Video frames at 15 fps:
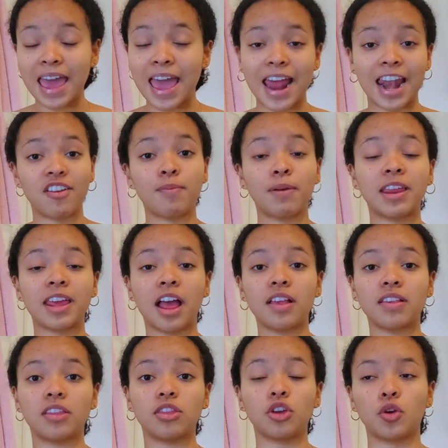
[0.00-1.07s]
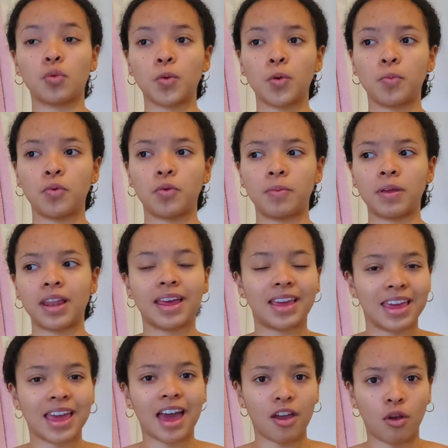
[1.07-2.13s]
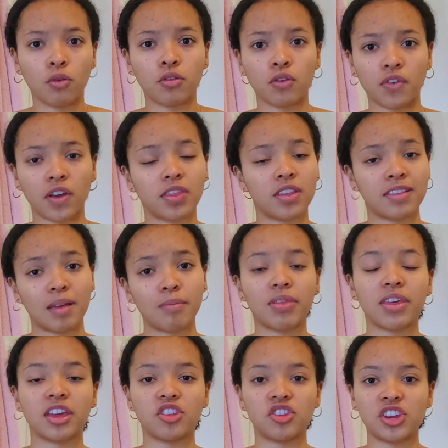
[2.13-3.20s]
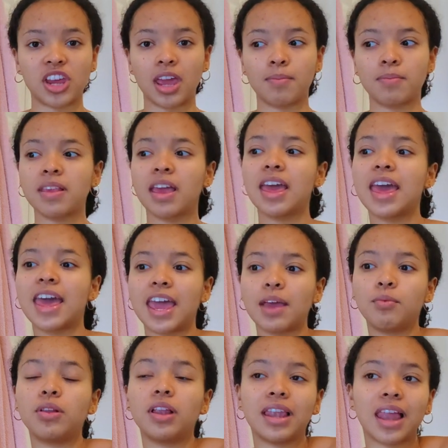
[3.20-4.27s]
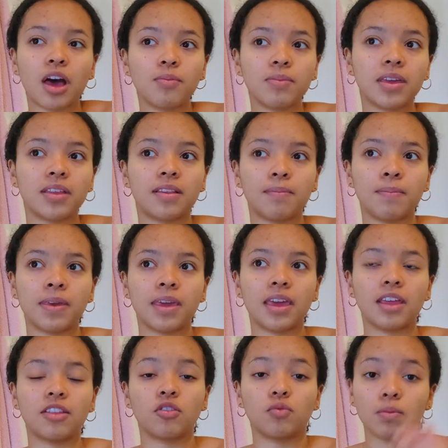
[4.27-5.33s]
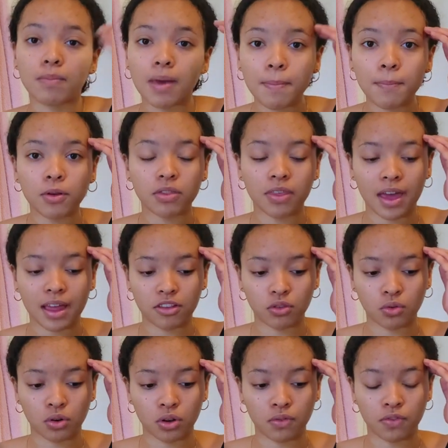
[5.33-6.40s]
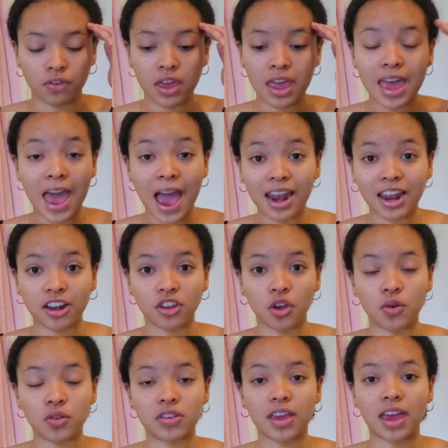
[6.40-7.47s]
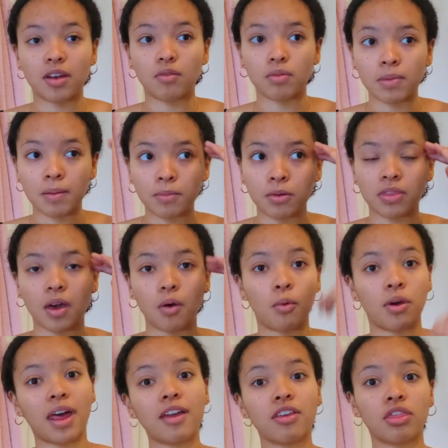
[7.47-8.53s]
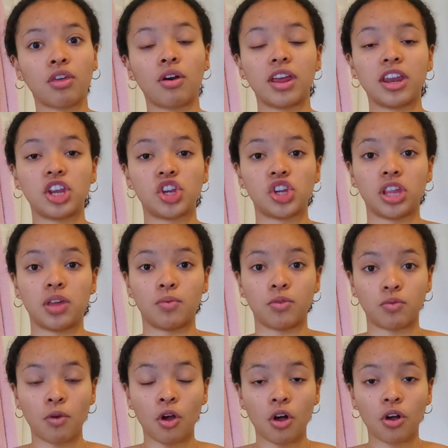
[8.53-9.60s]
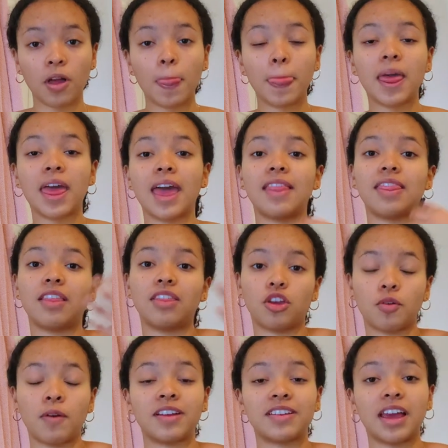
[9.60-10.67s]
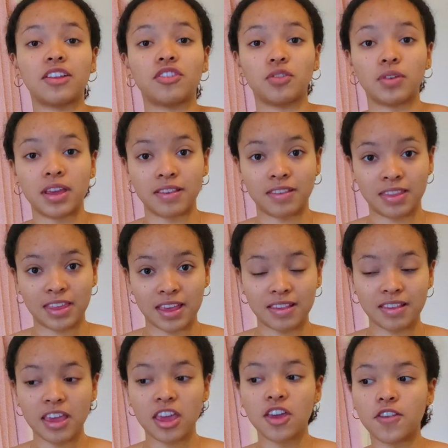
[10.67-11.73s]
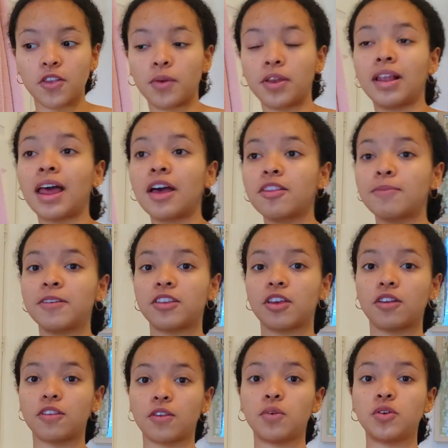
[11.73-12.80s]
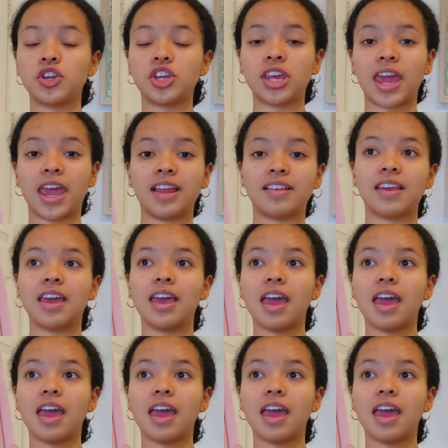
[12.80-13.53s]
and everybody else in the group will be like, yeah, I also find the same thing as James, it will allow me to remember that sort of anecdote and remember that what I thought initially was wrong and that the correct answer is this. So it allows me to associate